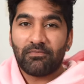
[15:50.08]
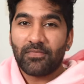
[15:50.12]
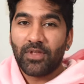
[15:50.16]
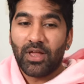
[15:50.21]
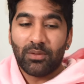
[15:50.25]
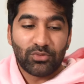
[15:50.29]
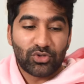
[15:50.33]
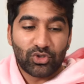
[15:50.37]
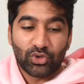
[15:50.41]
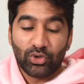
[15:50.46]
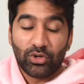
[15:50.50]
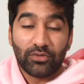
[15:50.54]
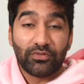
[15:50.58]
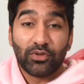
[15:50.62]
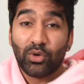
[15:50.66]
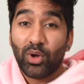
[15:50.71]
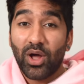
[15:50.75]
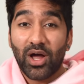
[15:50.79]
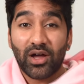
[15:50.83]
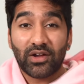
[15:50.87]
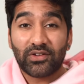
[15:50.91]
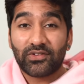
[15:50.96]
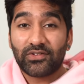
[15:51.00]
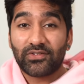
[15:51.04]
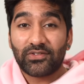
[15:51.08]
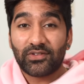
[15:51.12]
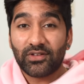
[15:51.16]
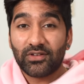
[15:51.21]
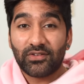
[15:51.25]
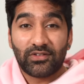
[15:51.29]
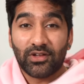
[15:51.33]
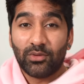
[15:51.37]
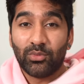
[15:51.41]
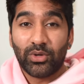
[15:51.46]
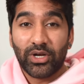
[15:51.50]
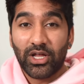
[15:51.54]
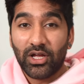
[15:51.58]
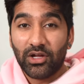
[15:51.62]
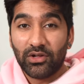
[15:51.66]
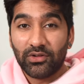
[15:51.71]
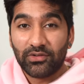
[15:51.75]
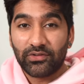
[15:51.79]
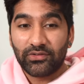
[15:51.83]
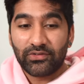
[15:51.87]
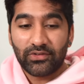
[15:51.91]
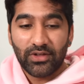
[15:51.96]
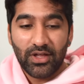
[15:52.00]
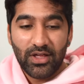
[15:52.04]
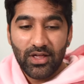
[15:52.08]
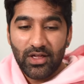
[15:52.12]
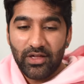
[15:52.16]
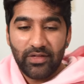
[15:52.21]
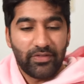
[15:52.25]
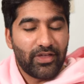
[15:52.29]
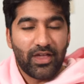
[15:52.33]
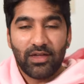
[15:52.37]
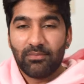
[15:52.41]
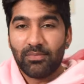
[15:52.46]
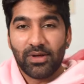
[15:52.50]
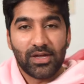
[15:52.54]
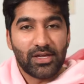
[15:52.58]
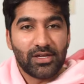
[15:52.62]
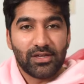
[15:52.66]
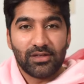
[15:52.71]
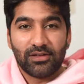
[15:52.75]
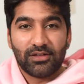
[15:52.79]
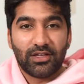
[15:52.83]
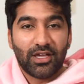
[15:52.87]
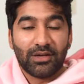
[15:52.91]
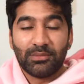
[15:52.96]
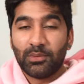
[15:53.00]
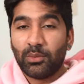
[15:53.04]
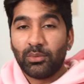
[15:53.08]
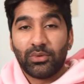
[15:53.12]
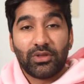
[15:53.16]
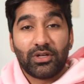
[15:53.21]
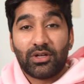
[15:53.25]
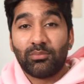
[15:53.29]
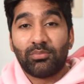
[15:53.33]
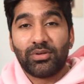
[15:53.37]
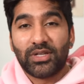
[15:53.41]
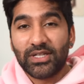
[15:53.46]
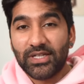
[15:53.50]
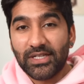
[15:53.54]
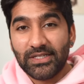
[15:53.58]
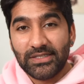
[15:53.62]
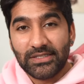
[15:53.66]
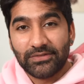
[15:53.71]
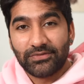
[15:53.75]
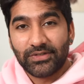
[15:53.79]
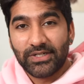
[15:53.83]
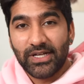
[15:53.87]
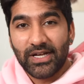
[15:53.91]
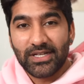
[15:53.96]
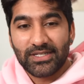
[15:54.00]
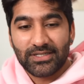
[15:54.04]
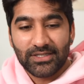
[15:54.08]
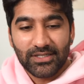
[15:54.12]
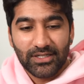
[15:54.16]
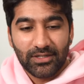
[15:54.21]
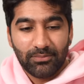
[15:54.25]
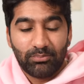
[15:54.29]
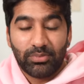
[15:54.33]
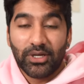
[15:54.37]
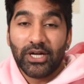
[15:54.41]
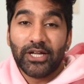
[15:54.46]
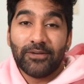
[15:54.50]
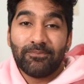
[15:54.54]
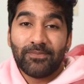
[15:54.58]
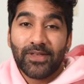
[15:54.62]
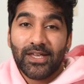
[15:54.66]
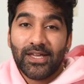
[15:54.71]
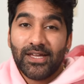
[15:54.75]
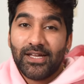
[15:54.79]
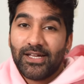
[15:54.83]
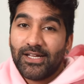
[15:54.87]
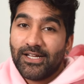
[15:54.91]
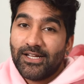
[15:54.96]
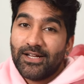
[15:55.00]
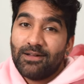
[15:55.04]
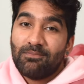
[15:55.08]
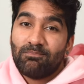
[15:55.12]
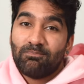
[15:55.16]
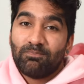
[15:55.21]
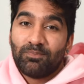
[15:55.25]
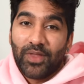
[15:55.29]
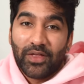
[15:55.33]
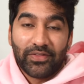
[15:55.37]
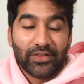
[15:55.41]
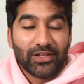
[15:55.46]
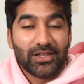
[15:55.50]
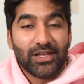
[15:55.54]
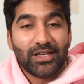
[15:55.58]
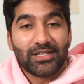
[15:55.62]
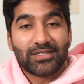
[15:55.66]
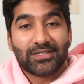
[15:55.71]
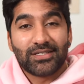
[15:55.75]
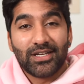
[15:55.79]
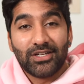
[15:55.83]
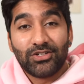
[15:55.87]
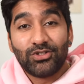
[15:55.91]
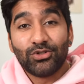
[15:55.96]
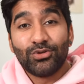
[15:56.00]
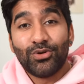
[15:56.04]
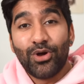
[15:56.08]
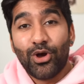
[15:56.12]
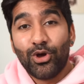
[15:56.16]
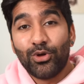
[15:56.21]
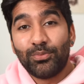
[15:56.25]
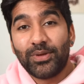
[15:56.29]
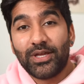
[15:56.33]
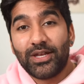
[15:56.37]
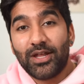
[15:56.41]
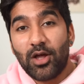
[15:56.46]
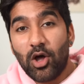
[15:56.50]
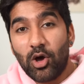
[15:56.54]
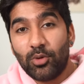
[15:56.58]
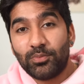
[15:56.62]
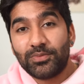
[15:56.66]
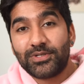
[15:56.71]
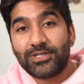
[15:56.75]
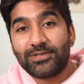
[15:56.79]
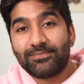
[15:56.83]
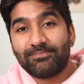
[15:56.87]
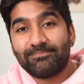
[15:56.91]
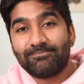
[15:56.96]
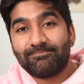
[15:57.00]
I'm sure if you asked someone else, they may come up with a completely different answer. But nonetheless, I do hope it helped.